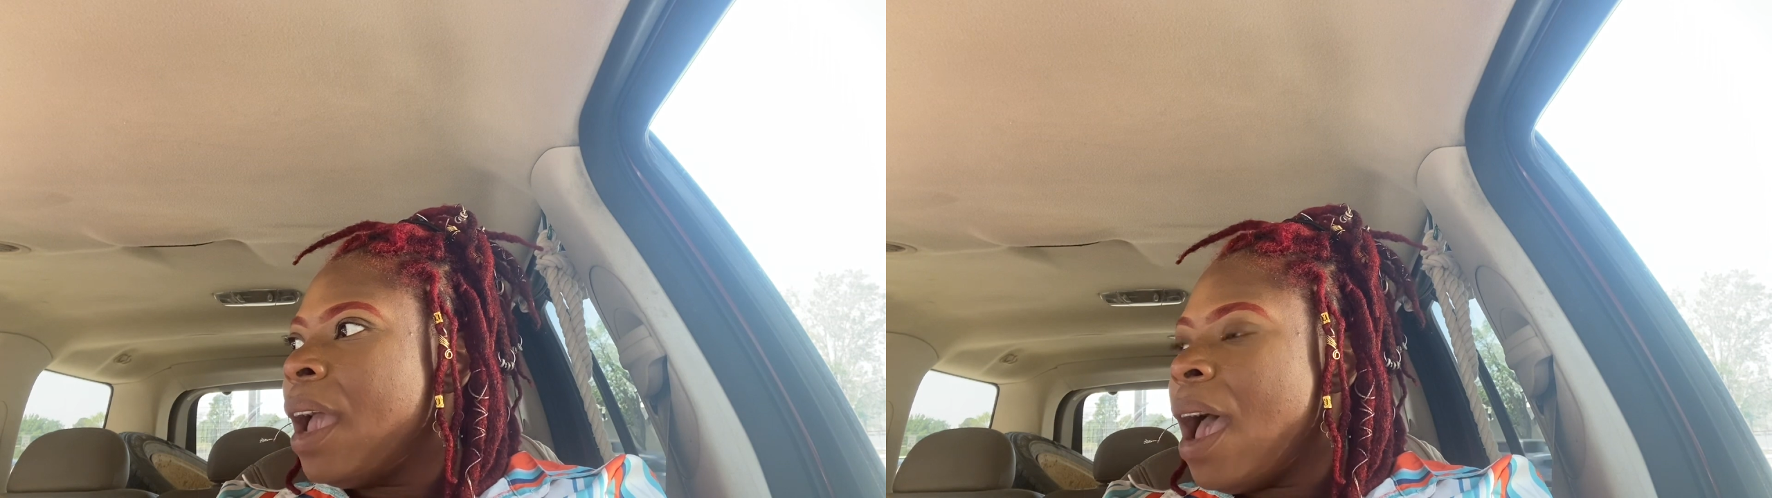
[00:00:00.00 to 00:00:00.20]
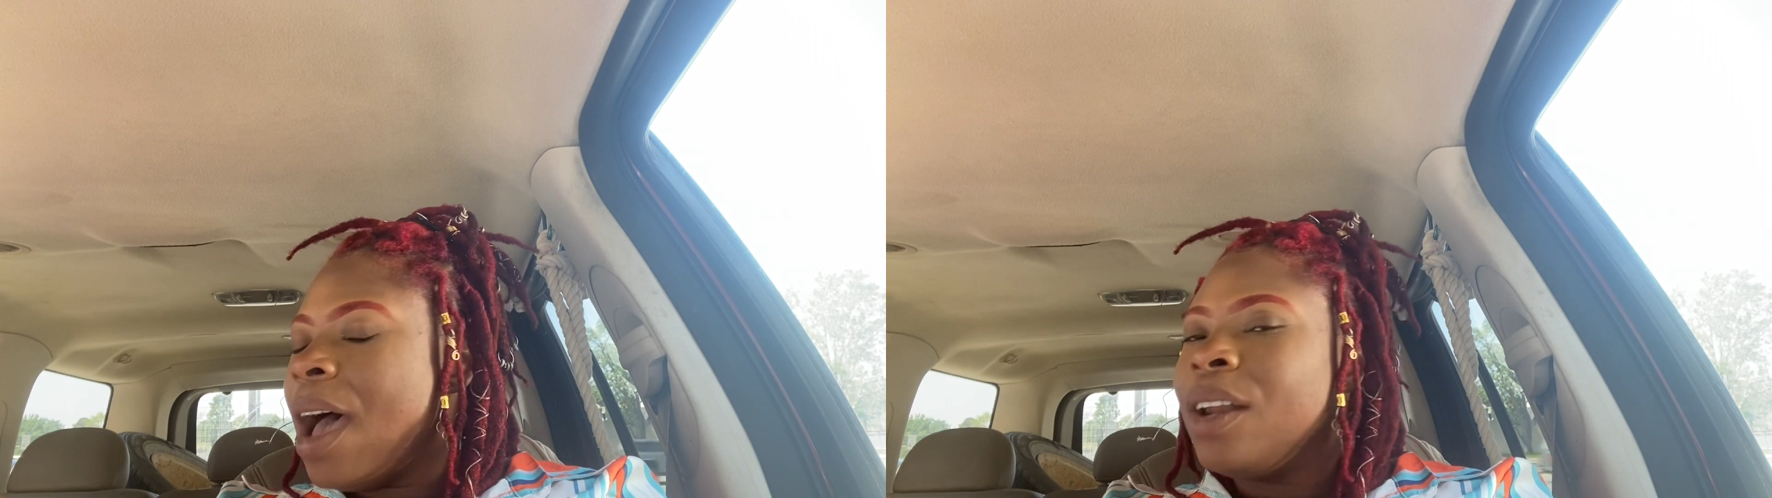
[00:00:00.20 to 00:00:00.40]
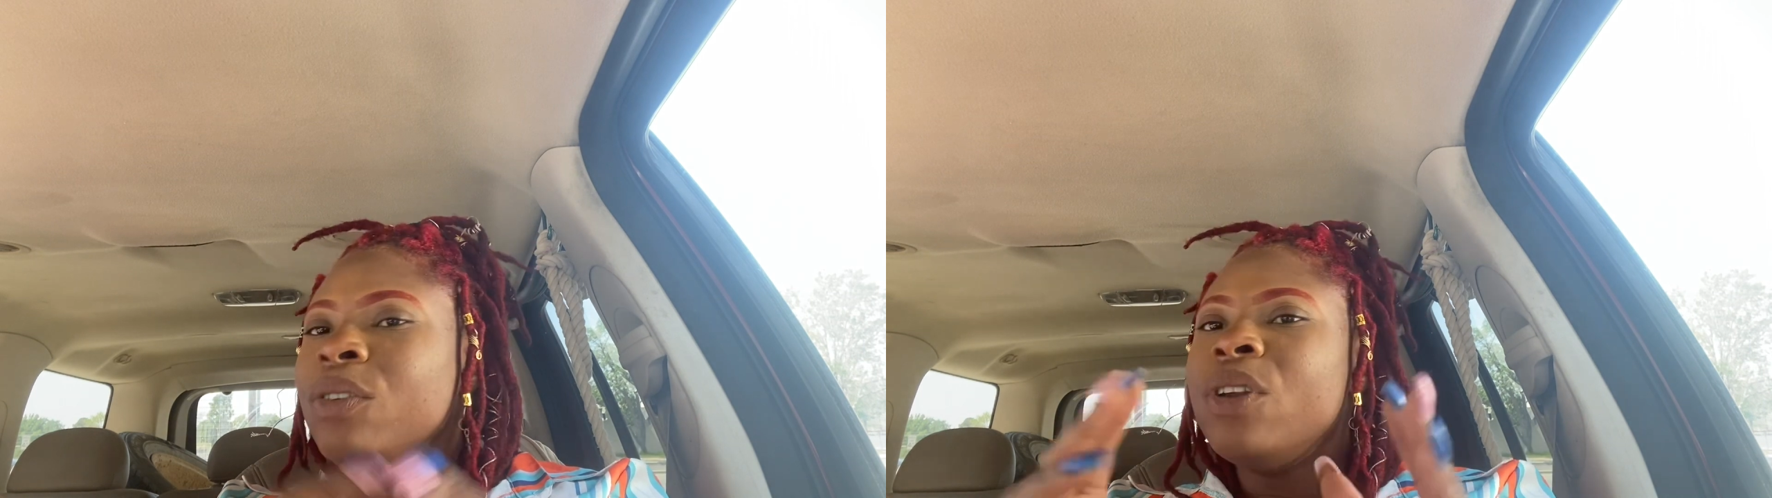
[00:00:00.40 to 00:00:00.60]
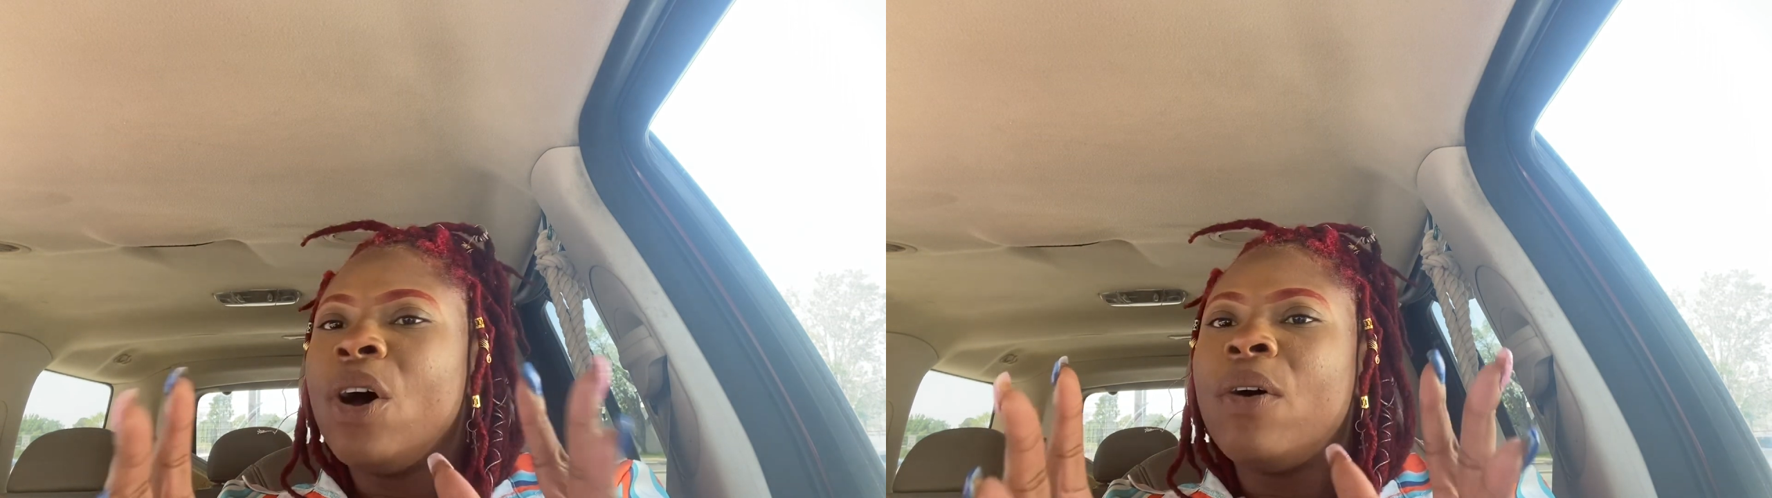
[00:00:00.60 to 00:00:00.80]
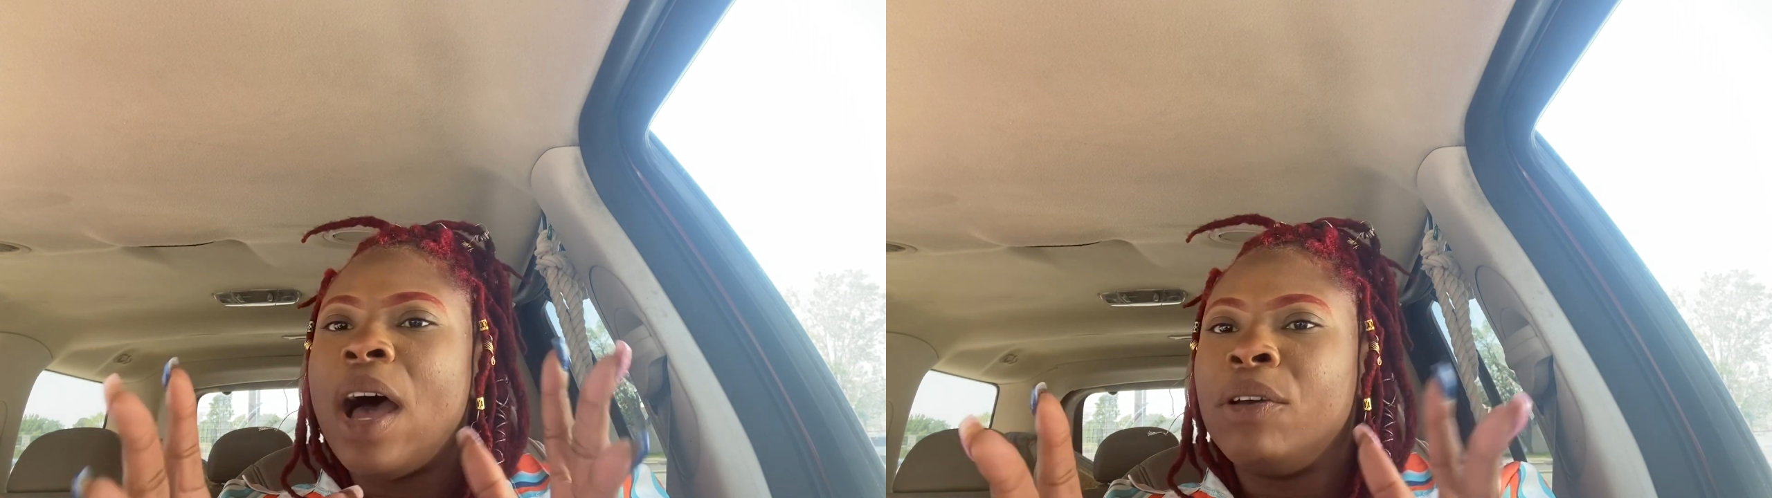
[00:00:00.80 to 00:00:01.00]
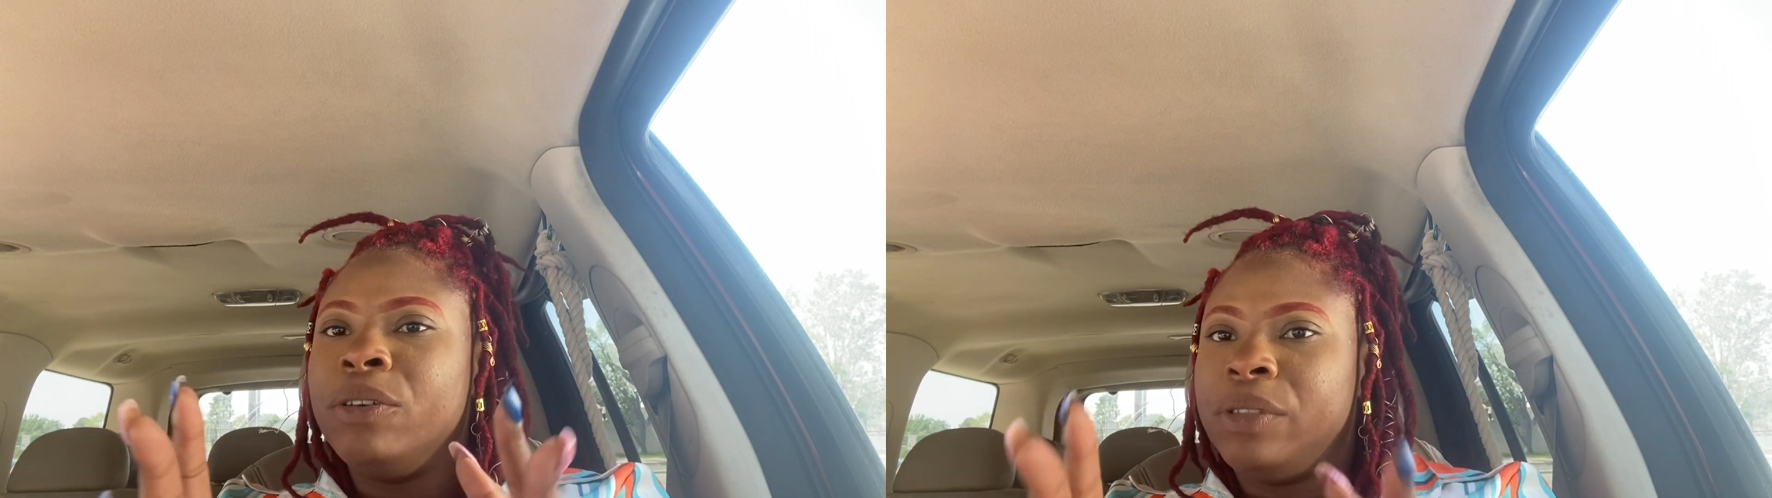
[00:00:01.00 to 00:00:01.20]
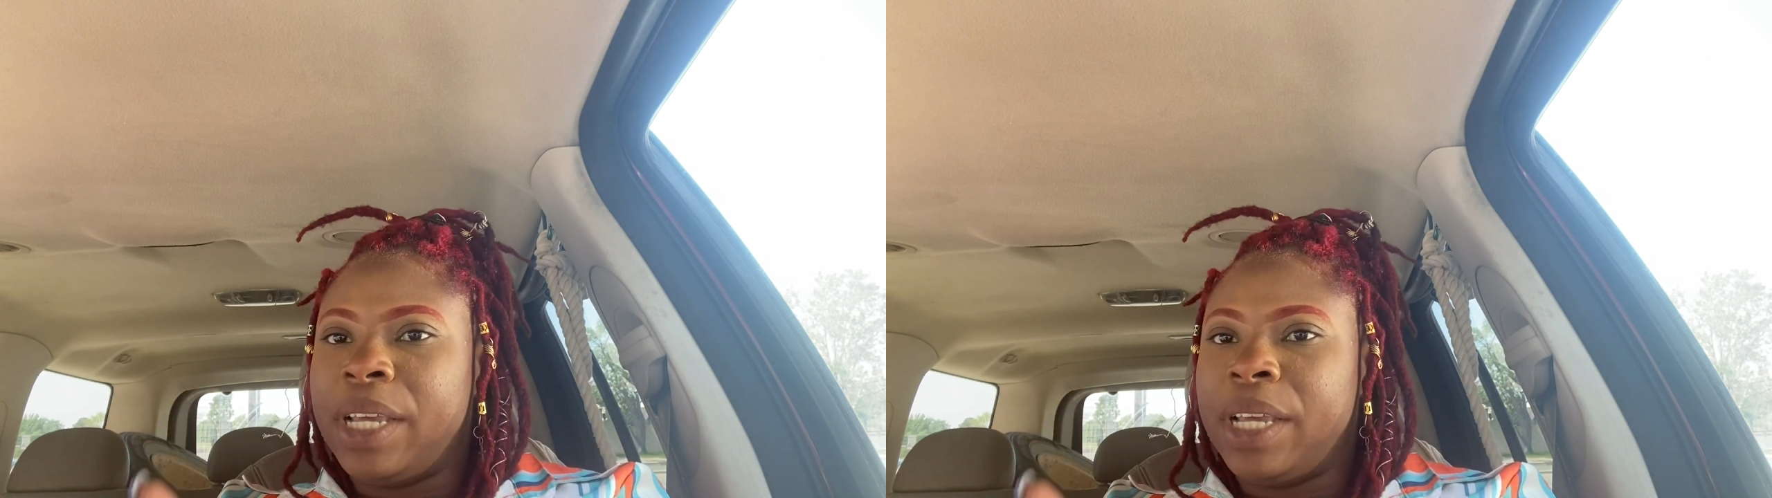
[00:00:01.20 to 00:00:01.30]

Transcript: I don't know how you